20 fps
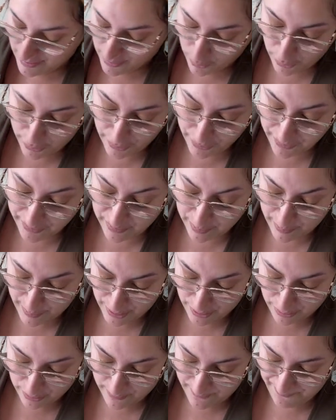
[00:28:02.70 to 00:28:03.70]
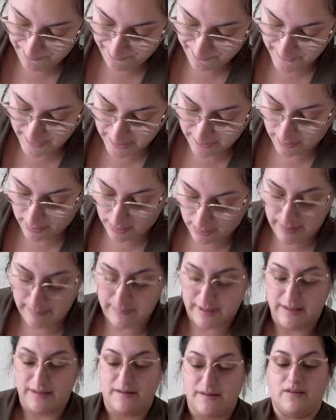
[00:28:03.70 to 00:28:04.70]
oil spill is all I'm
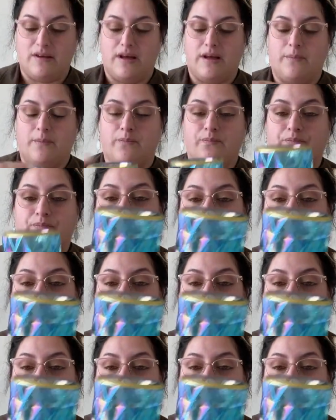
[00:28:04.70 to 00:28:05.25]
going to say.